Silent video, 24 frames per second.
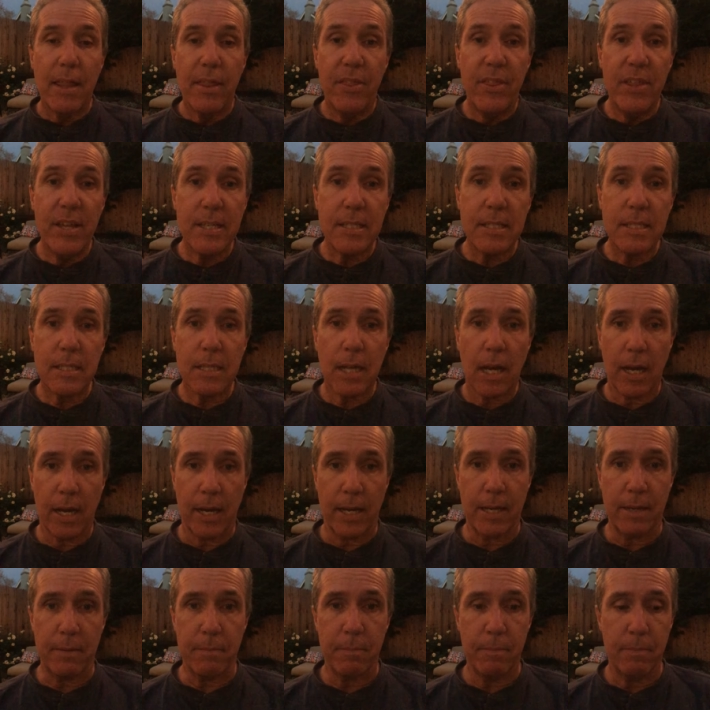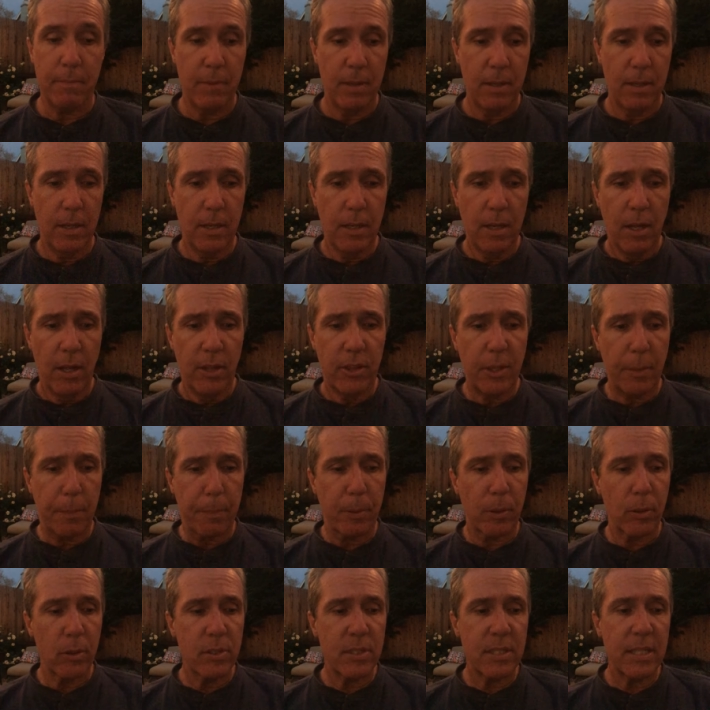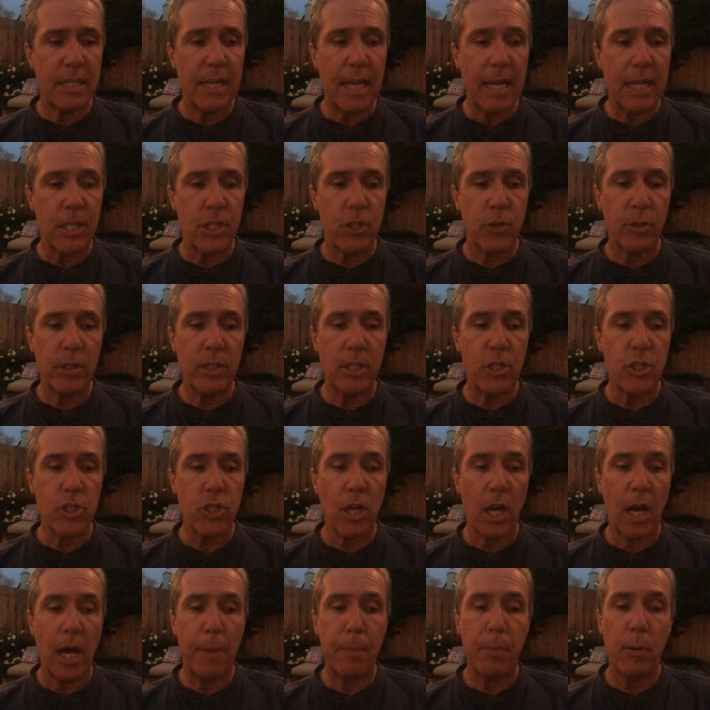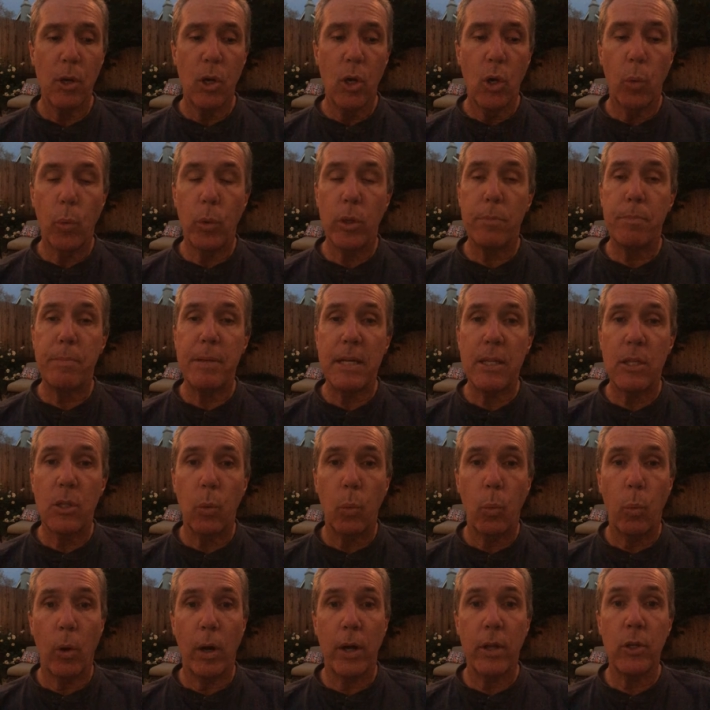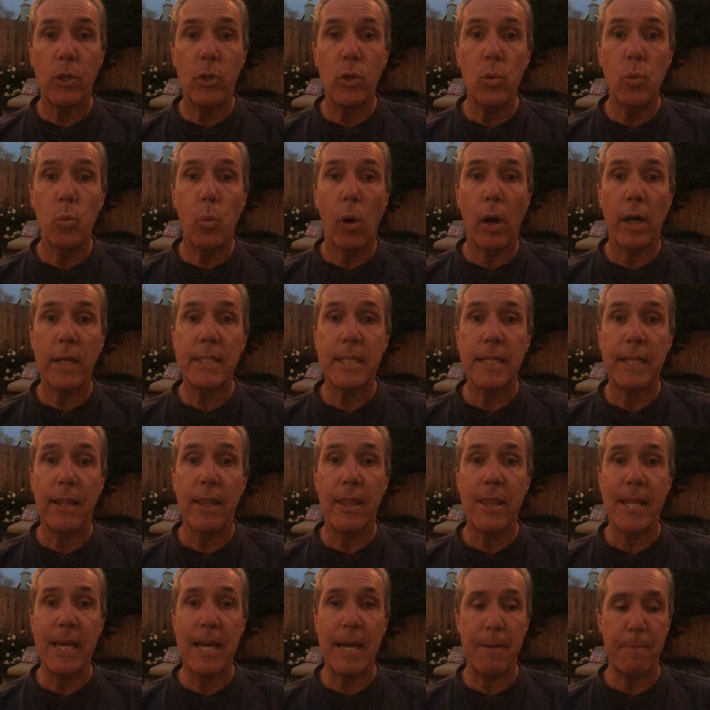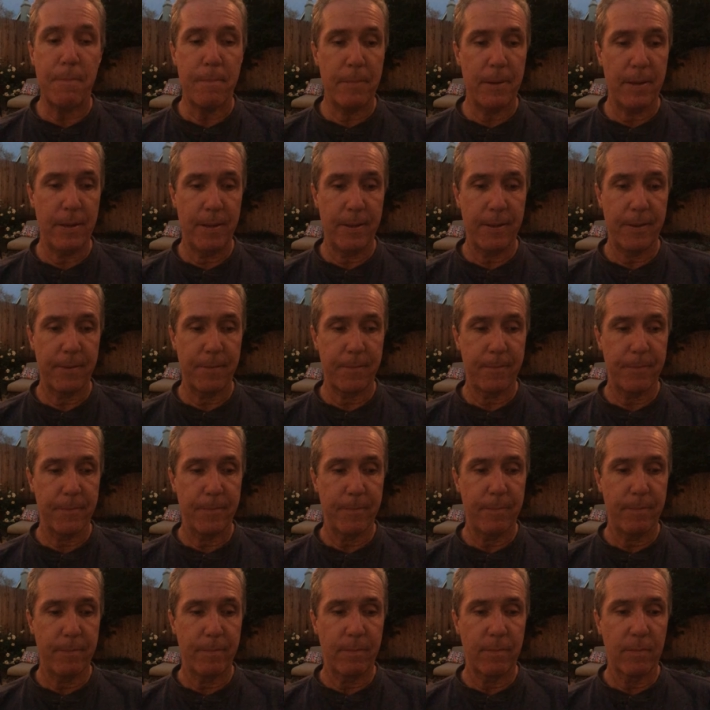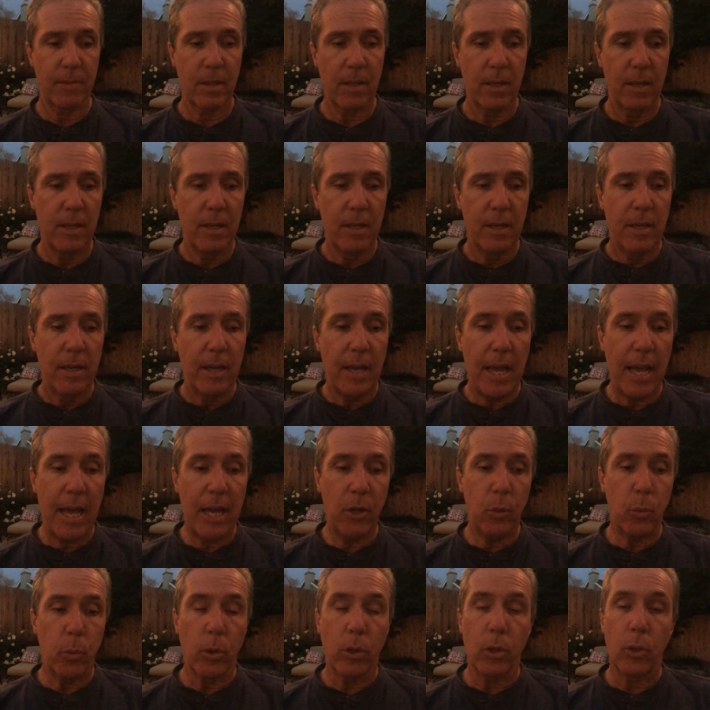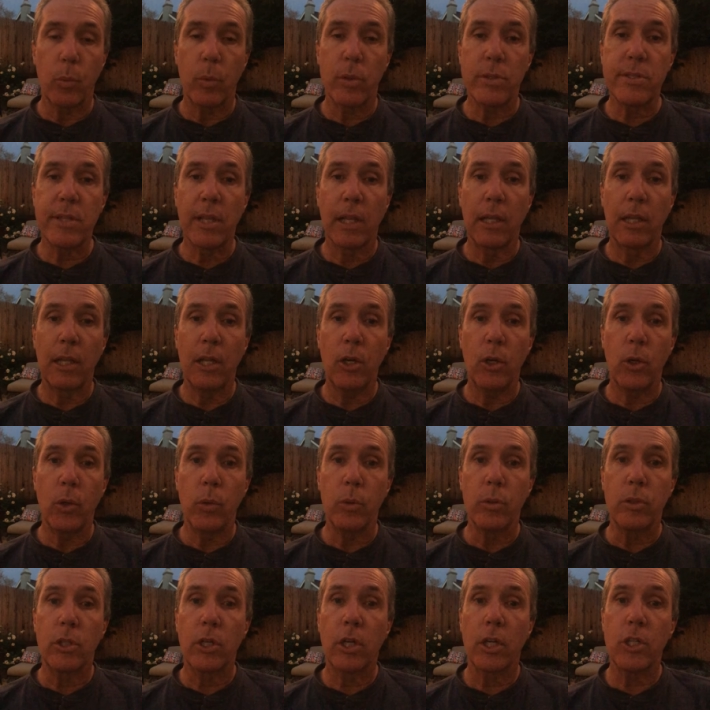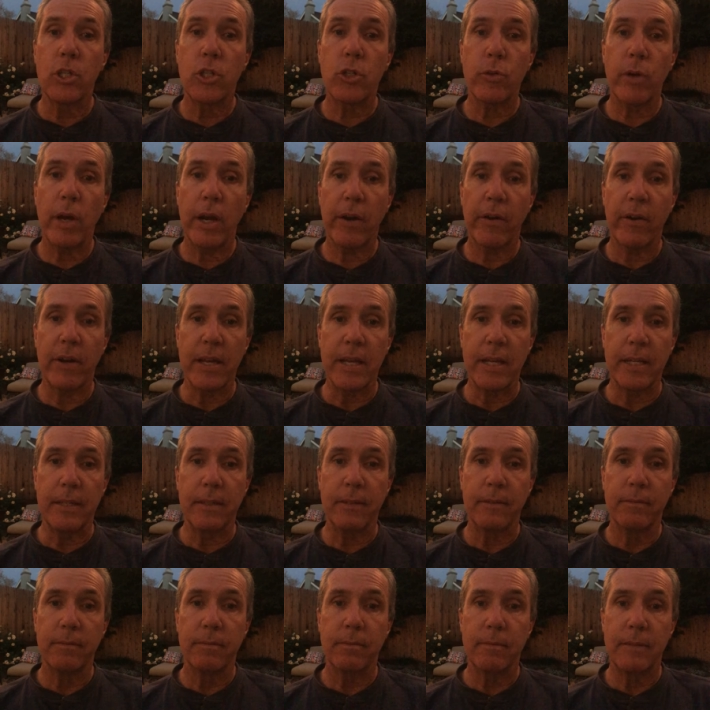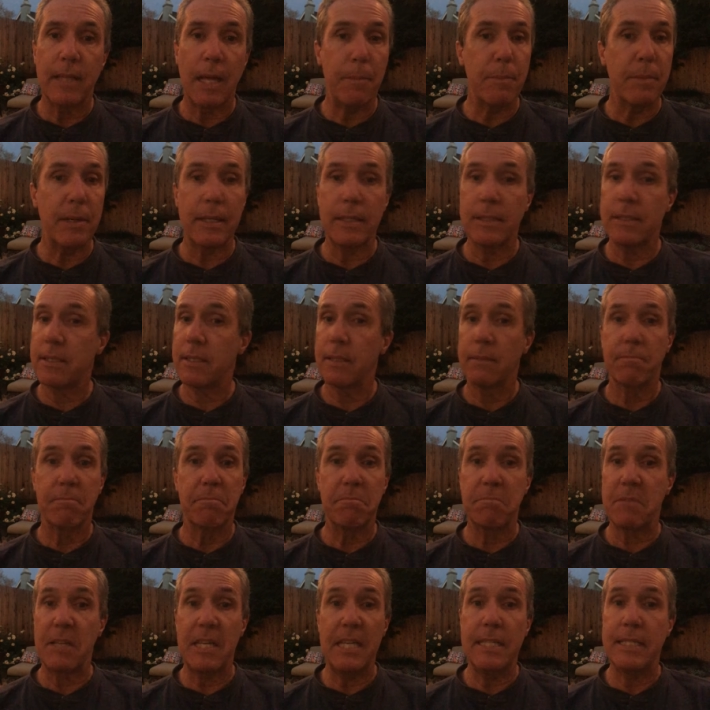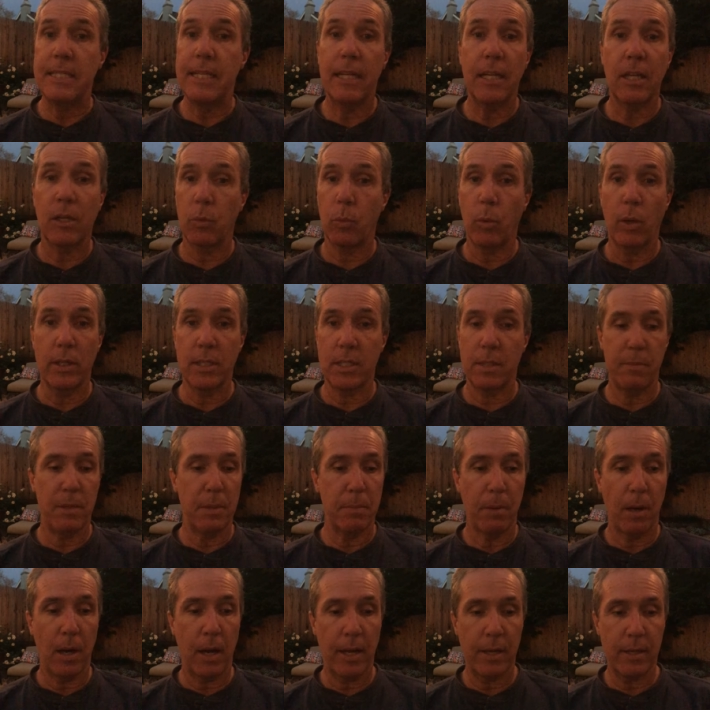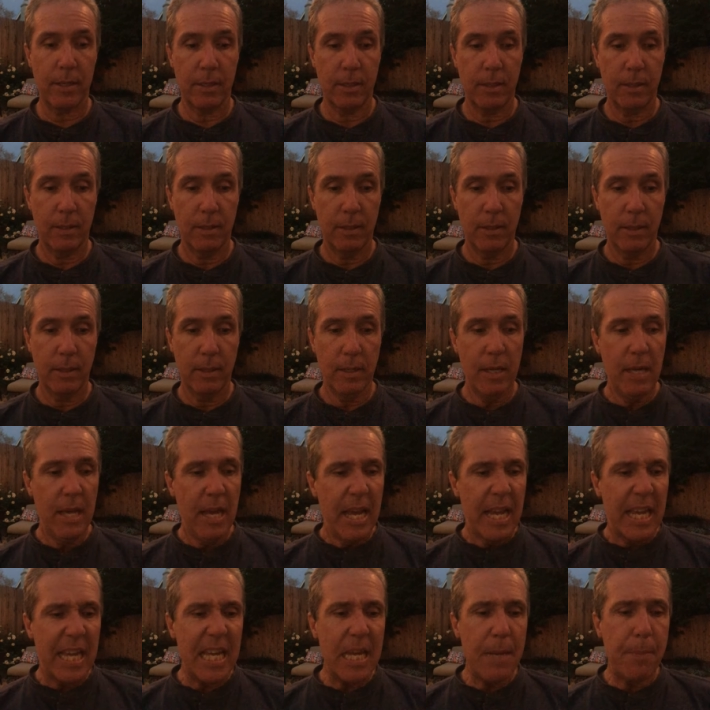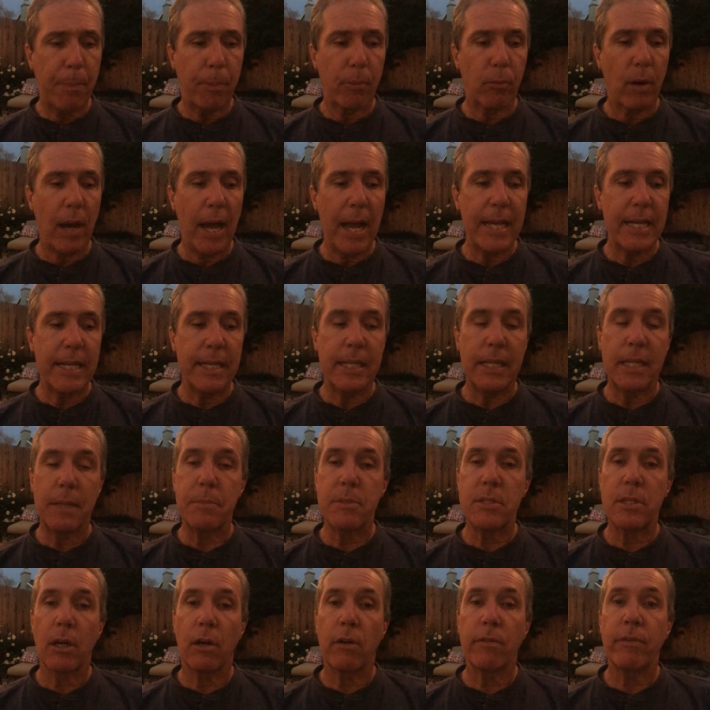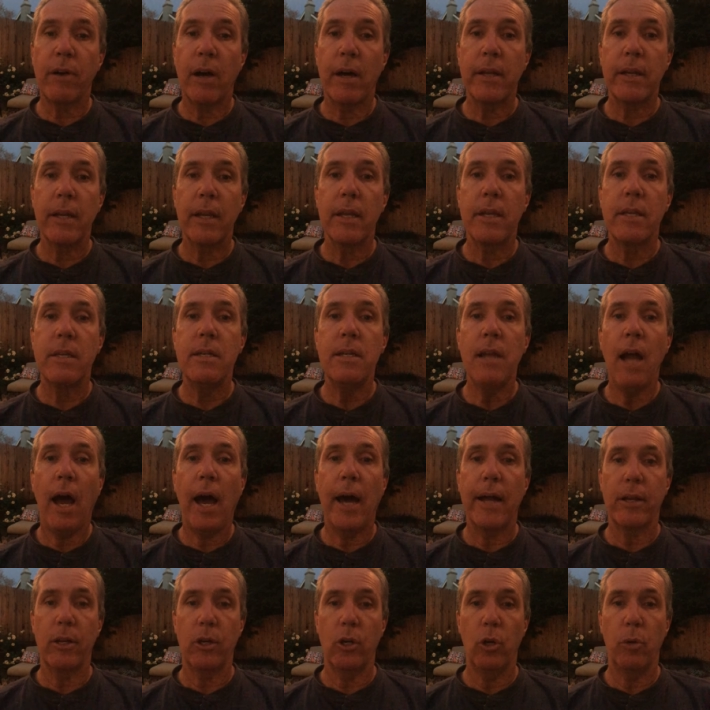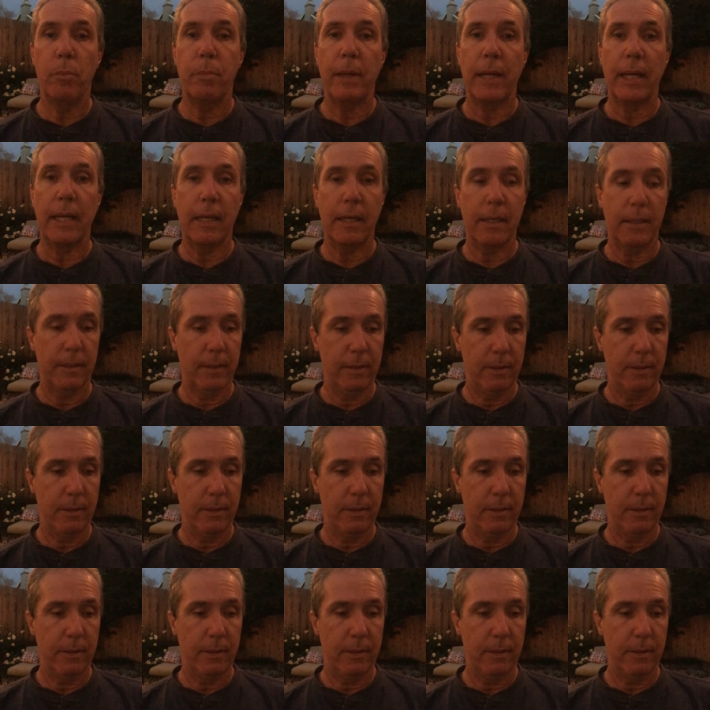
the person entering the shop would be the one who wanted them. Edward was the lone contrarian. That means he didn't want to be bought. He prided himself on not hoping,